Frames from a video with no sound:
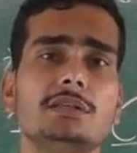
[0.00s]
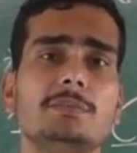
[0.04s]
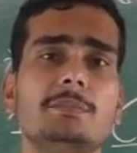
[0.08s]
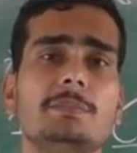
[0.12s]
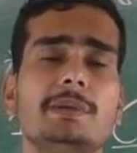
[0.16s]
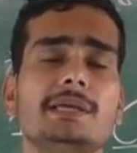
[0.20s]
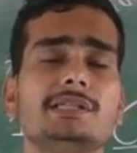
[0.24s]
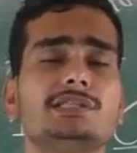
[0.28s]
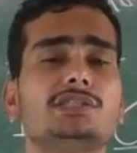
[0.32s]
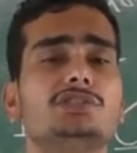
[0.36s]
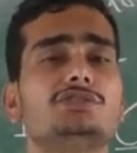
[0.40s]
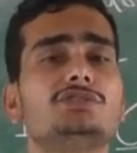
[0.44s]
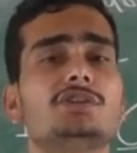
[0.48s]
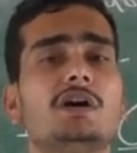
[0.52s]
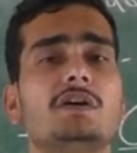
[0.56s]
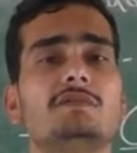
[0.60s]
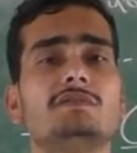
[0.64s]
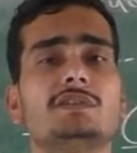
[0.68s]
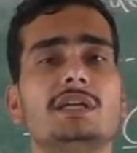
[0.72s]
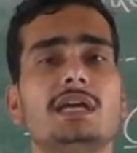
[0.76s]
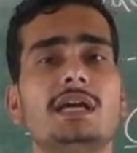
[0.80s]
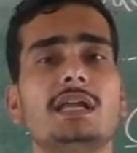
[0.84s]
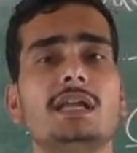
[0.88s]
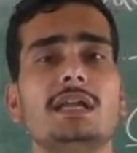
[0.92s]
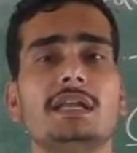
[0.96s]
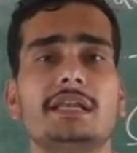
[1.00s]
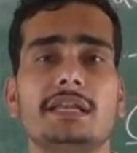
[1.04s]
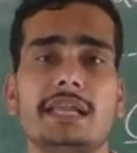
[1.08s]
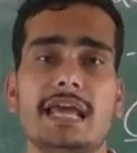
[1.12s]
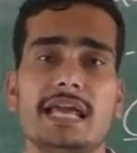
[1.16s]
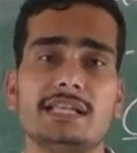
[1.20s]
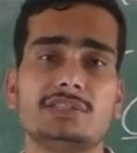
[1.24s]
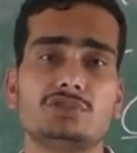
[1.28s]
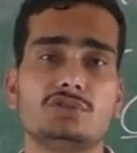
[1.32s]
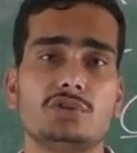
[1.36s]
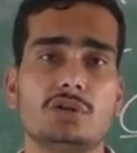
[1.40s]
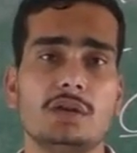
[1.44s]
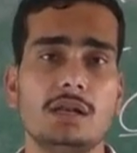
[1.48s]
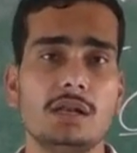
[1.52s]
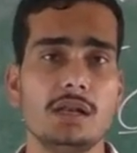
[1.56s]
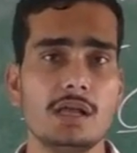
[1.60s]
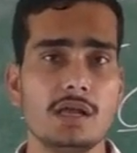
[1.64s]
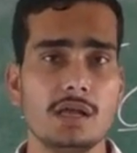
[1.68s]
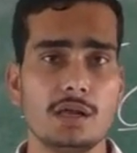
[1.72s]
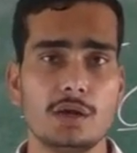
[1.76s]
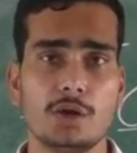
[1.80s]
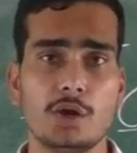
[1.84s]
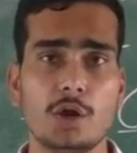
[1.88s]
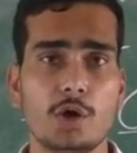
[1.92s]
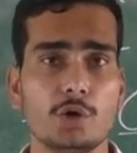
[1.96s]
the basis of their natural
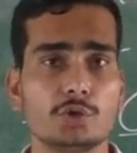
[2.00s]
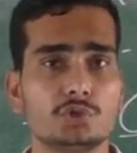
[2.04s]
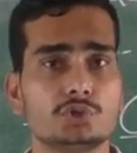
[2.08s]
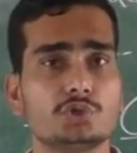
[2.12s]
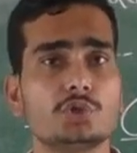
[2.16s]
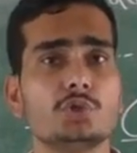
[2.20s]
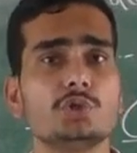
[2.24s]
love.